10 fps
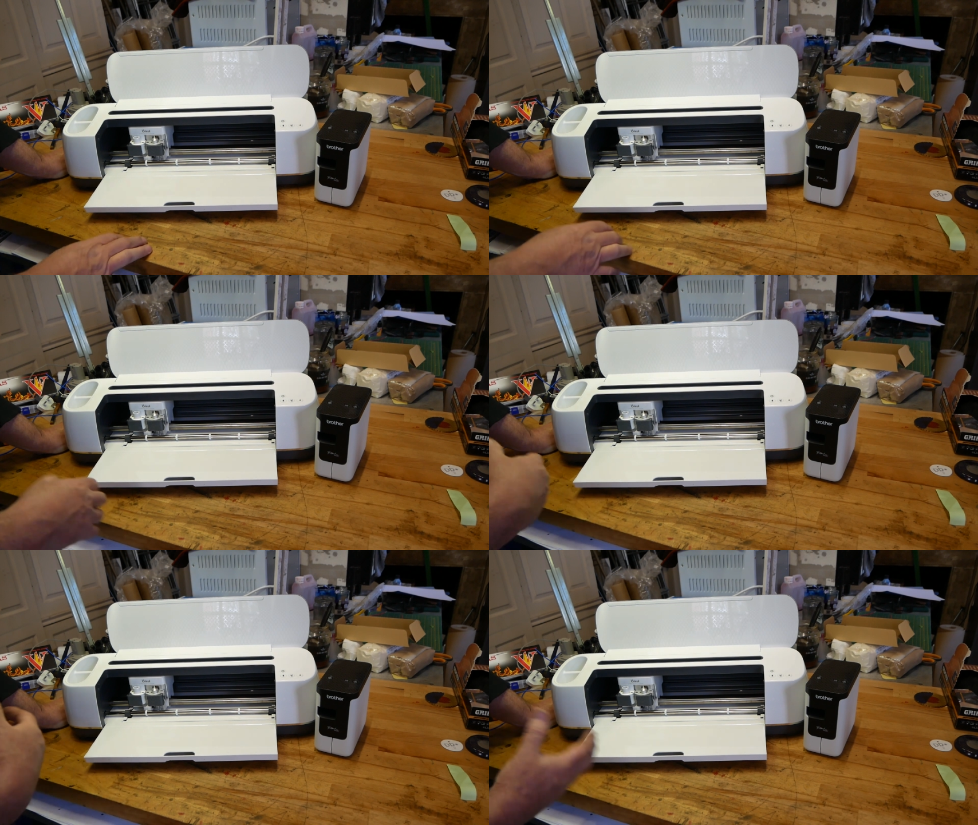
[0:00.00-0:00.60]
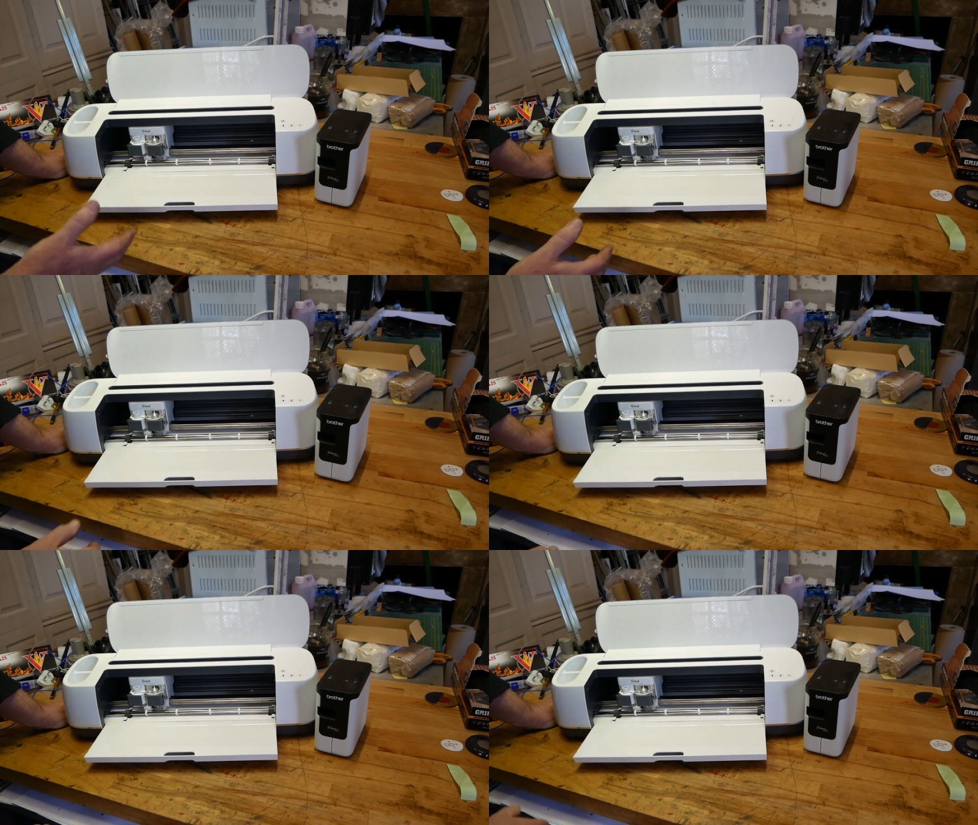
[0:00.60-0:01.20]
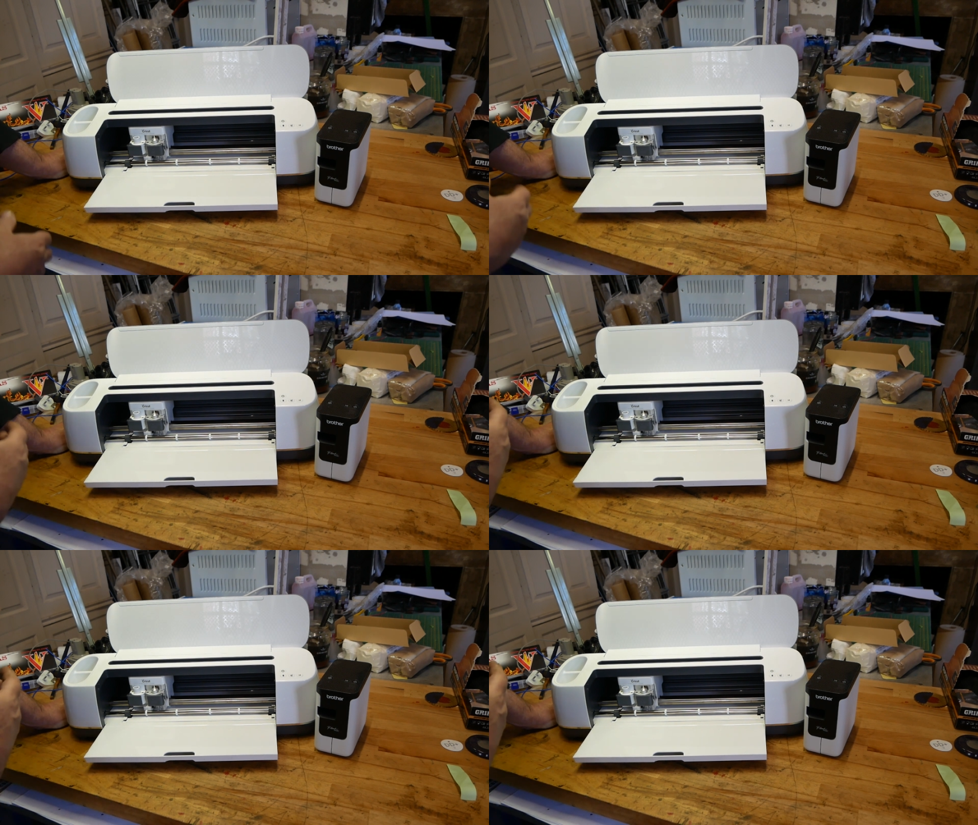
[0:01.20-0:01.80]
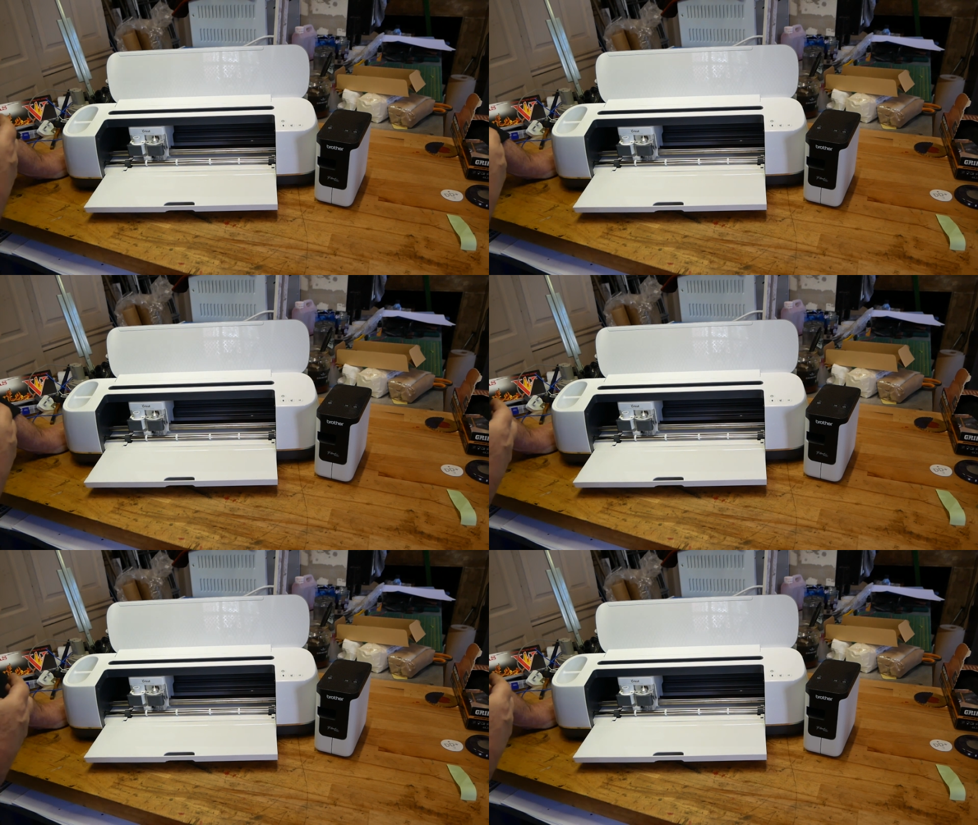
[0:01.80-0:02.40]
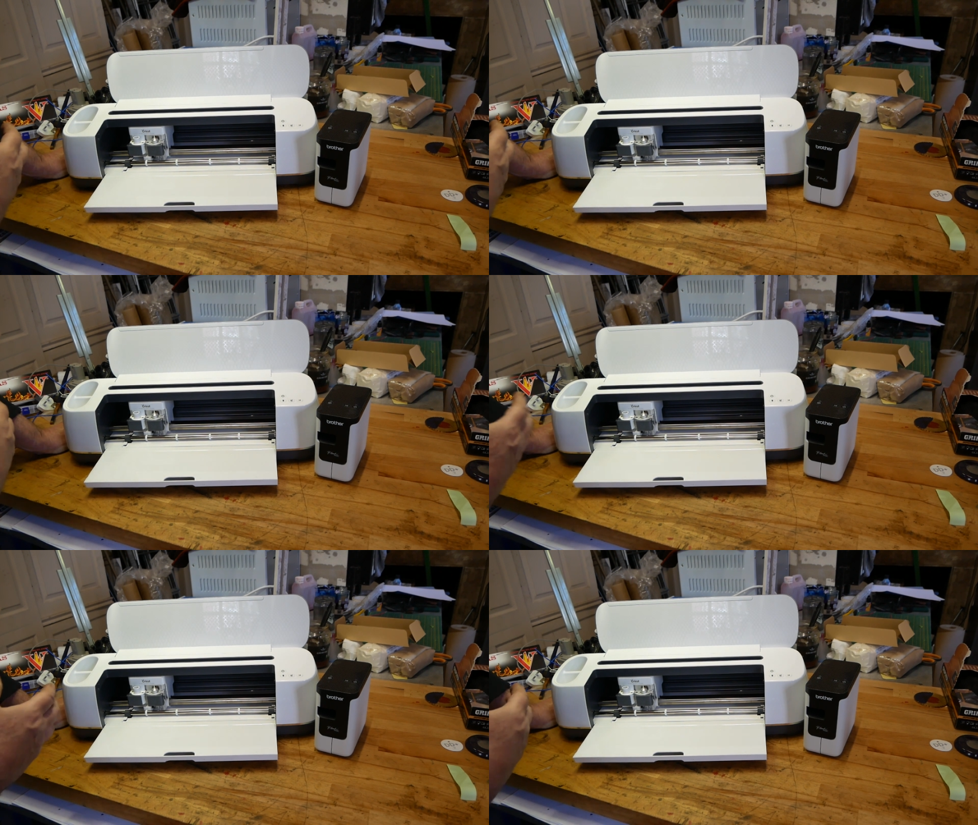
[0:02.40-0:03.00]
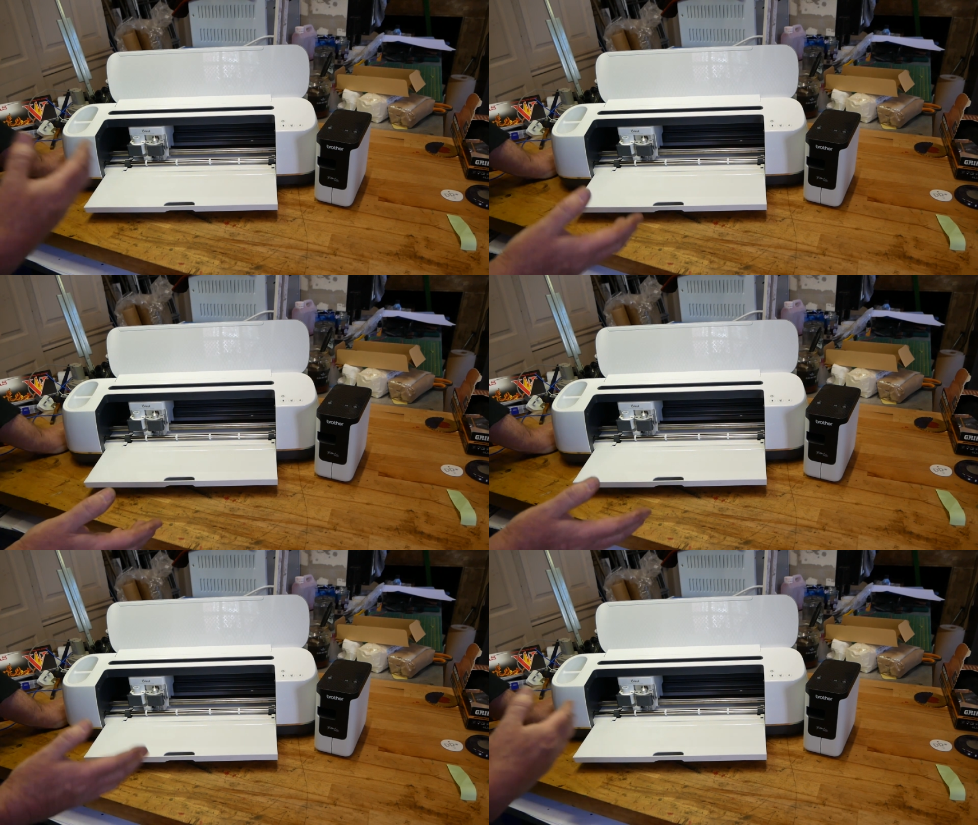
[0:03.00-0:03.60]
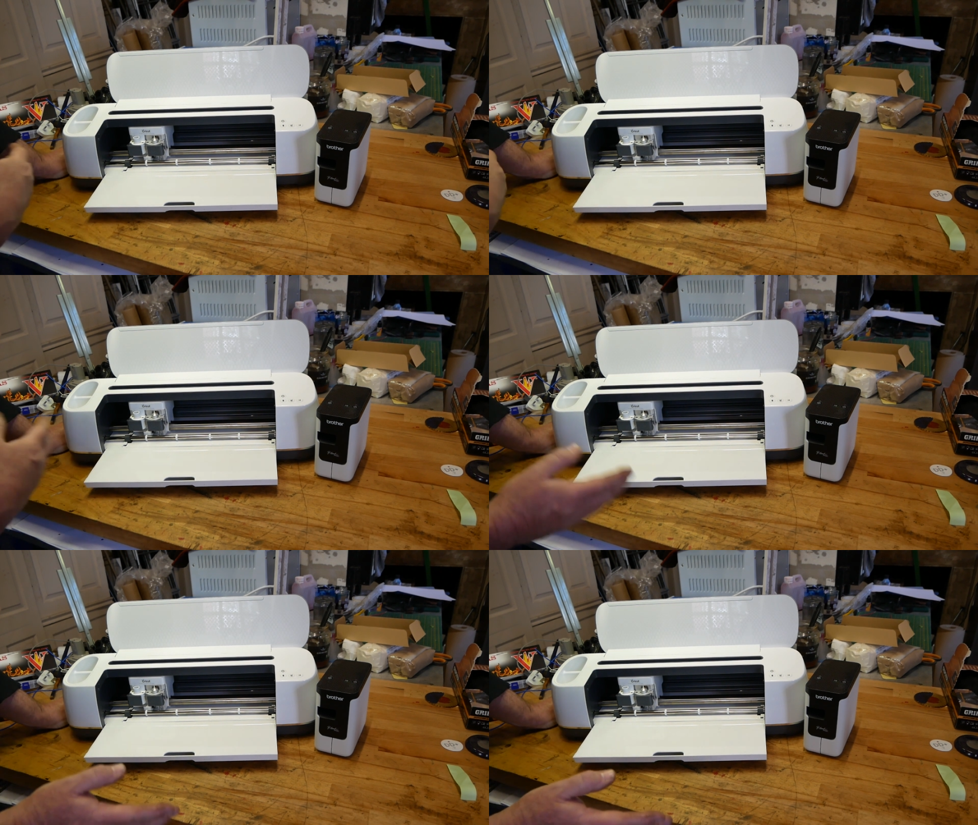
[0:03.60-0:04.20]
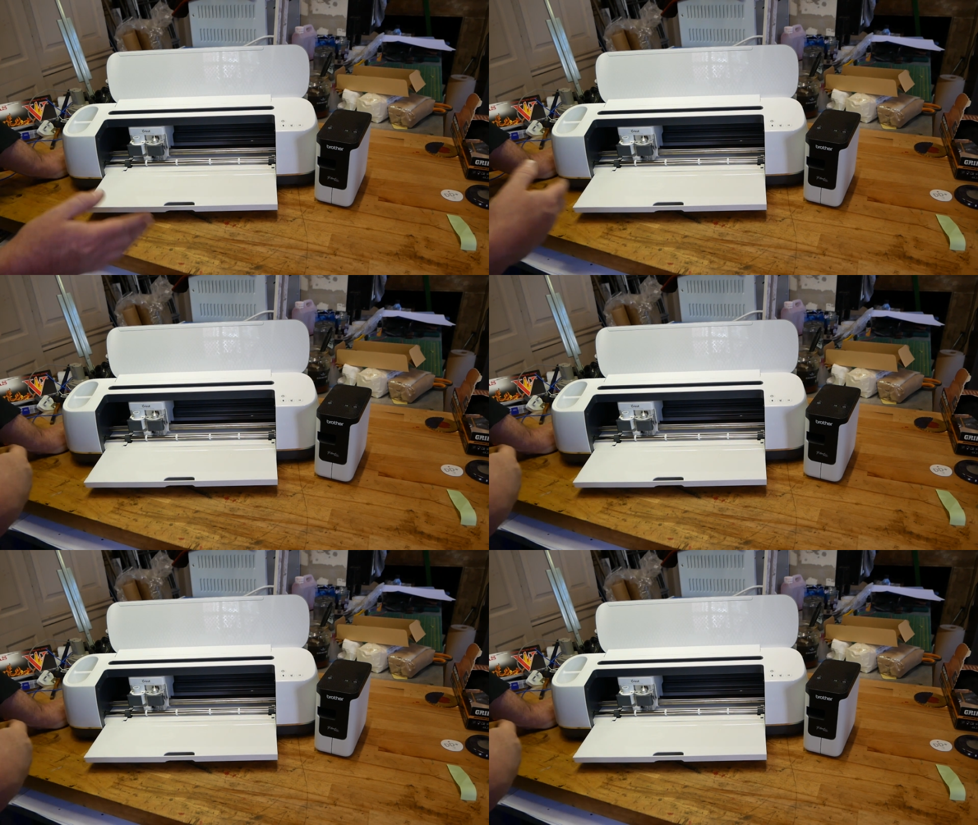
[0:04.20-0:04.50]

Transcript: (no speaker visible)